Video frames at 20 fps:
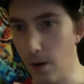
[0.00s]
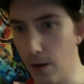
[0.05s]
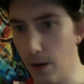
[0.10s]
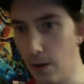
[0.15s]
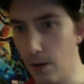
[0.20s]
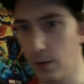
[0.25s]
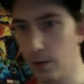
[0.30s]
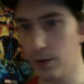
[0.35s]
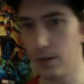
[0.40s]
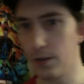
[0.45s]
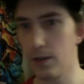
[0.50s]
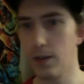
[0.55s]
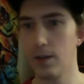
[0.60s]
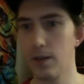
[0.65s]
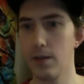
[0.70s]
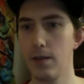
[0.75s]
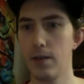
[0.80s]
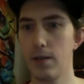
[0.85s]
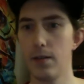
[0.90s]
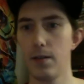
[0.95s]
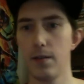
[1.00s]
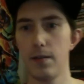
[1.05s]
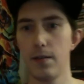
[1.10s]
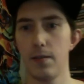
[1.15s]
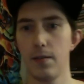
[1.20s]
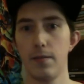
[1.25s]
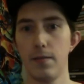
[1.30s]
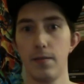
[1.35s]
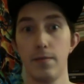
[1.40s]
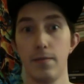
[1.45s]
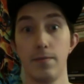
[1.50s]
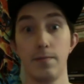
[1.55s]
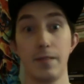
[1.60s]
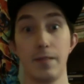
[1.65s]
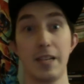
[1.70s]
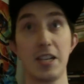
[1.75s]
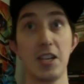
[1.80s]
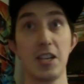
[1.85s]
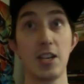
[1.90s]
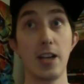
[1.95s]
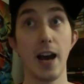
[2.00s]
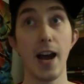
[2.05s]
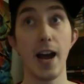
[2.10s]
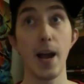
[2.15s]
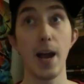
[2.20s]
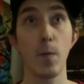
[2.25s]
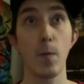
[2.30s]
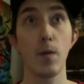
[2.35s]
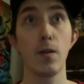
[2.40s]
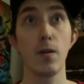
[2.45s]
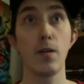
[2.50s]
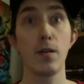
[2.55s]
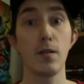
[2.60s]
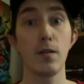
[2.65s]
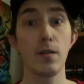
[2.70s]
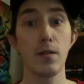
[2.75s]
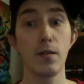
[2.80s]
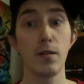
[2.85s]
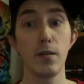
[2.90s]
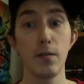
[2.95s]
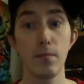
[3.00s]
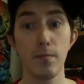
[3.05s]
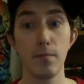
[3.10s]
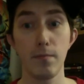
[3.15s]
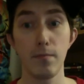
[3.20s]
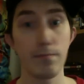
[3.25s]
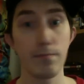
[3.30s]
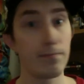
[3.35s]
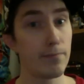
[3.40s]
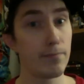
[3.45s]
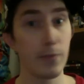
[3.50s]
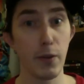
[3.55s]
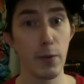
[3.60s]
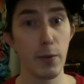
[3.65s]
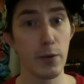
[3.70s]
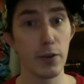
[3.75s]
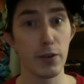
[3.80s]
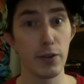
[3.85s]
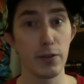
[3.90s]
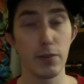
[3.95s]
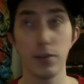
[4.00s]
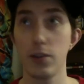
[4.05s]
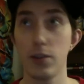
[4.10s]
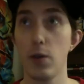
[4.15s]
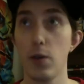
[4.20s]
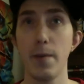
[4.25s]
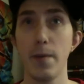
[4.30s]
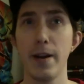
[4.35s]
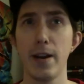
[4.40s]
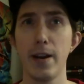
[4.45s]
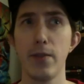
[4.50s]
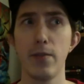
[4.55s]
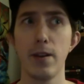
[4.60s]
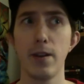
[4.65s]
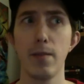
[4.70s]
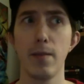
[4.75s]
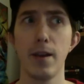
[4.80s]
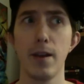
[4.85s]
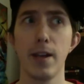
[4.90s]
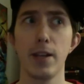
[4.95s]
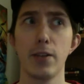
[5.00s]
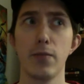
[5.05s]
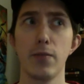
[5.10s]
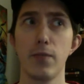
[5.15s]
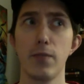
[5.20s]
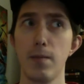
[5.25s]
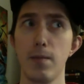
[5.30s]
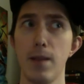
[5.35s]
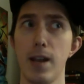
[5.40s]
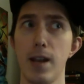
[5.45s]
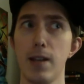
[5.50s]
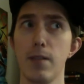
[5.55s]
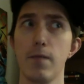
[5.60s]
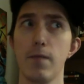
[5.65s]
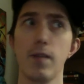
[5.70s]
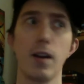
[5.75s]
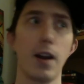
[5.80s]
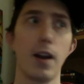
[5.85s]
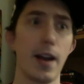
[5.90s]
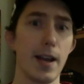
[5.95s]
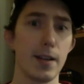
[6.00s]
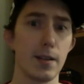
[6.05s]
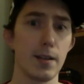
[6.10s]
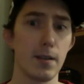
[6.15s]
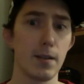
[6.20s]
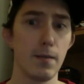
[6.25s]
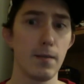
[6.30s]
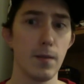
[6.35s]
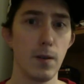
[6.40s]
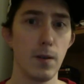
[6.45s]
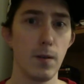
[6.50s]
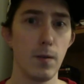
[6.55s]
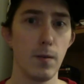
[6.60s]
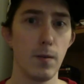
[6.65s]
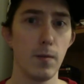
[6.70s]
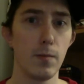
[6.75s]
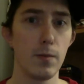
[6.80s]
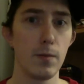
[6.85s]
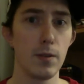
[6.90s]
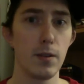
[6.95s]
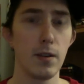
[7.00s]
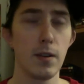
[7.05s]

it was a time where there were so many remakes, remakes of classic films